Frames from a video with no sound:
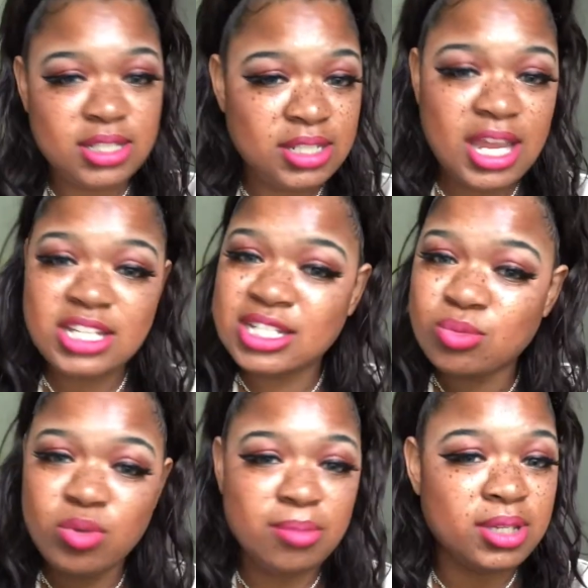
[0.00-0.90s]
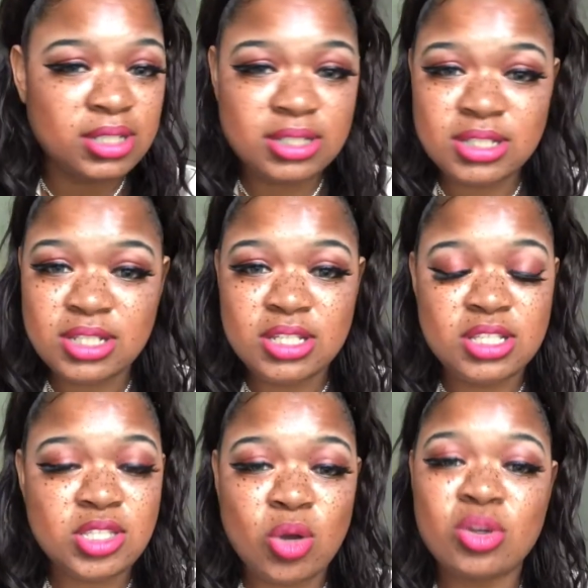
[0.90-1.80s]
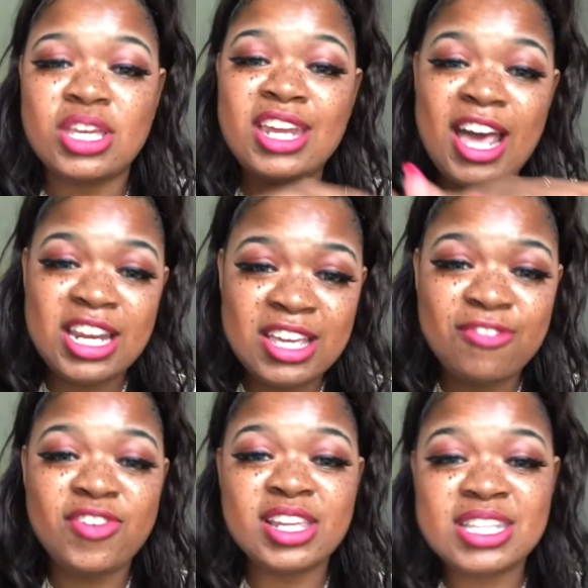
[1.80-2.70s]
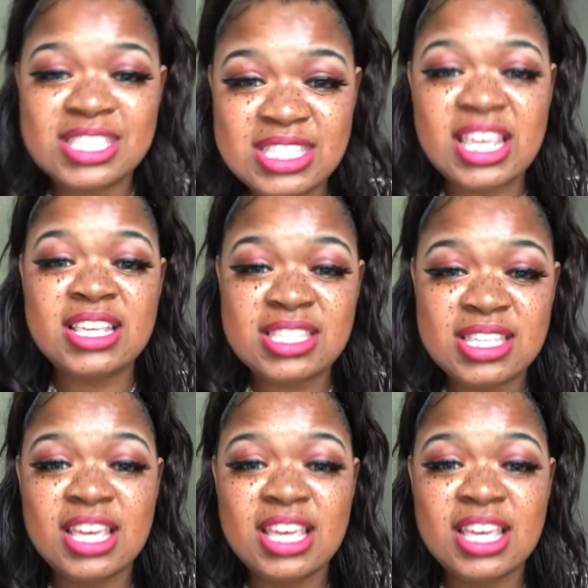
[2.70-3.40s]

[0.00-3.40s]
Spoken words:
Not just women. So get out of your feelings, sis.